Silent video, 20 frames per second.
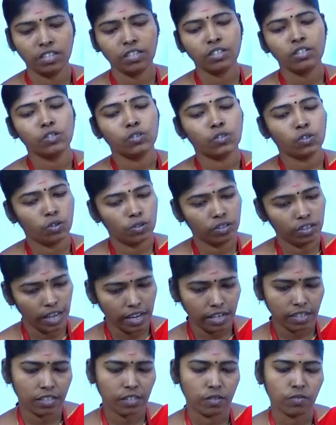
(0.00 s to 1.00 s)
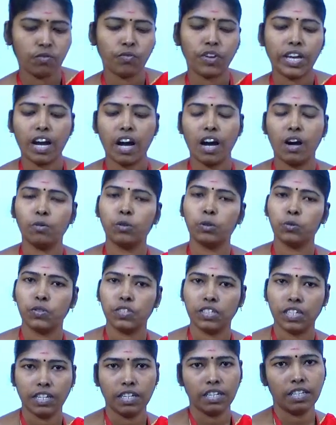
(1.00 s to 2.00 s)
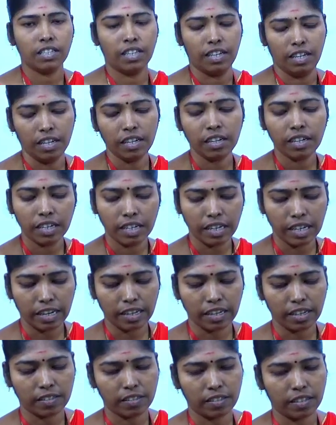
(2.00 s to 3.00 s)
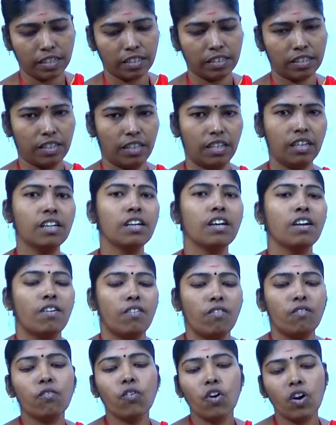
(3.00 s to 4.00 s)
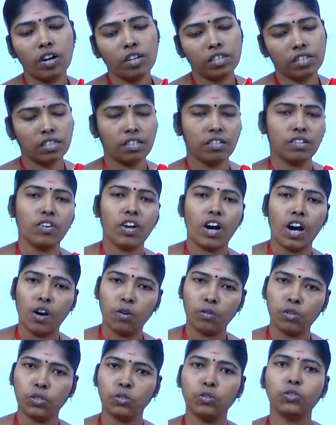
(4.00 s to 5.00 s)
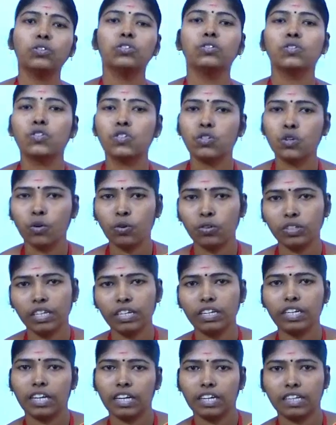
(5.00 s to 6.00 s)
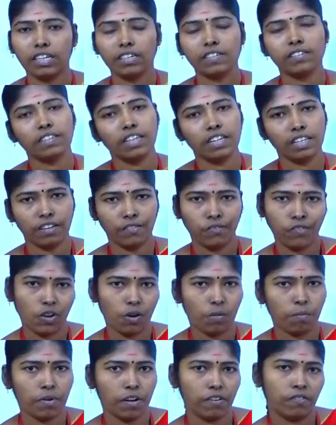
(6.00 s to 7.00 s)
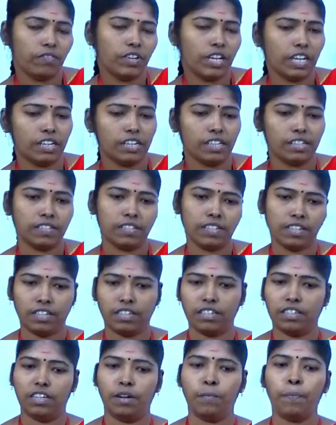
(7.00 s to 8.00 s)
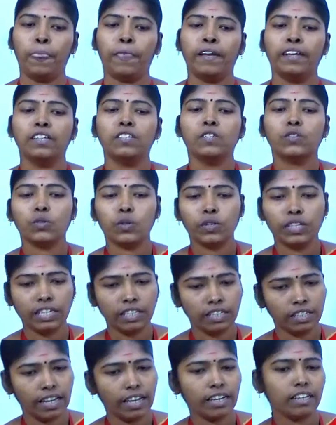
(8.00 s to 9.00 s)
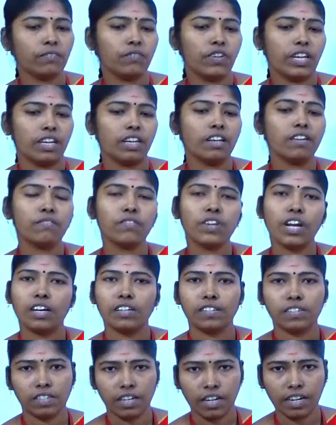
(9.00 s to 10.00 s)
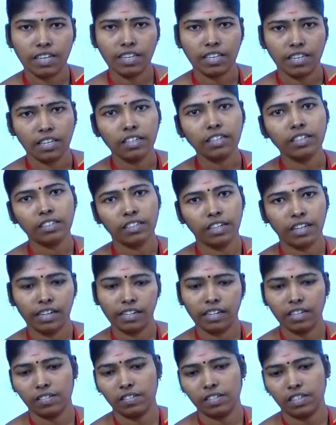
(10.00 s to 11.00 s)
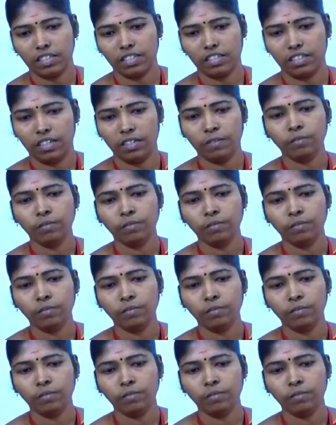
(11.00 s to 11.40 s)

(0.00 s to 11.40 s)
So that's we have to study the data structure, what you have to store the data in the form of data structure. So in that way we are studying data structure.